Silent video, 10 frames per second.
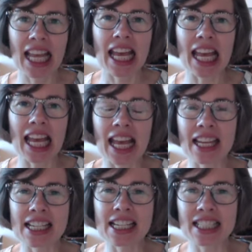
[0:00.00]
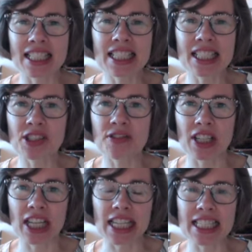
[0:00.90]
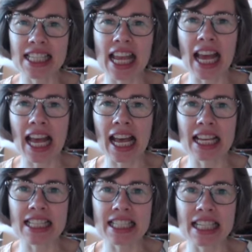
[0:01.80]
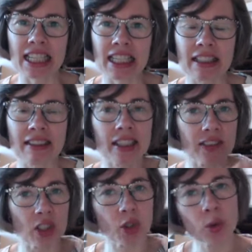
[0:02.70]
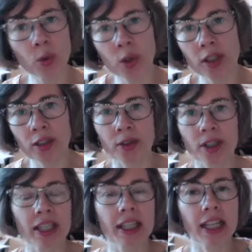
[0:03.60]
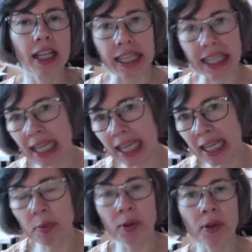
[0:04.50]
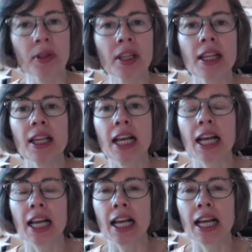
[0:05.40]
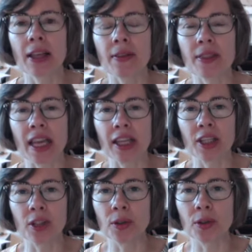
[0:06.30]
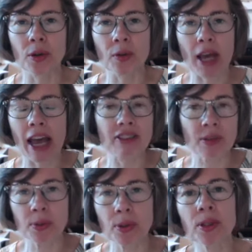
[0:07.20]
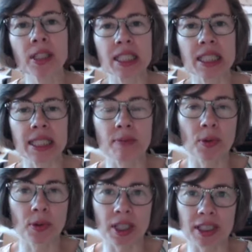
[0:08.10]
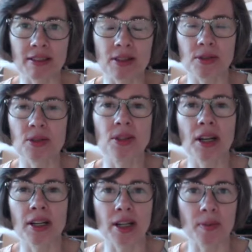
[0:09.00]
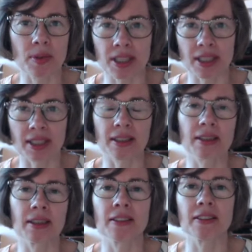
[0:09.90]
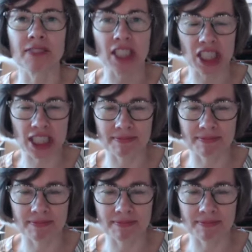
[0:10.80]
And this device has a kind of a cord or a cable that you have to pull at some point to start a particular function.